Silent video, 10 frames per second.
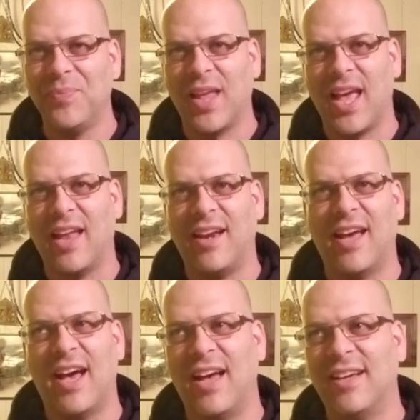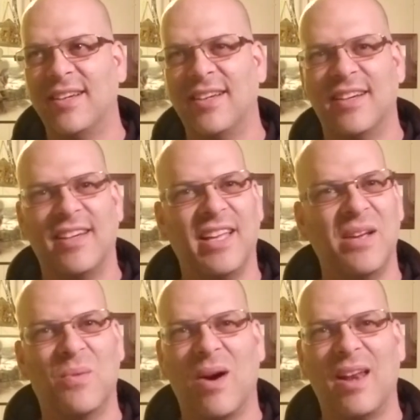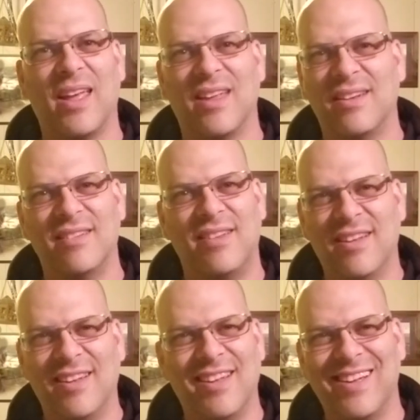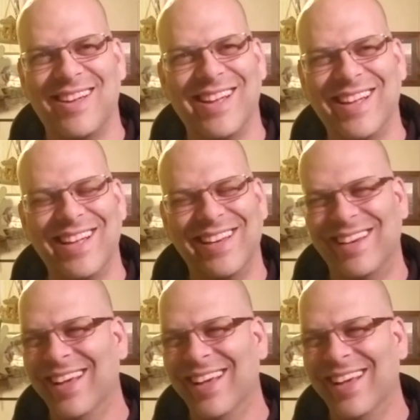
And uh, he didn't want it.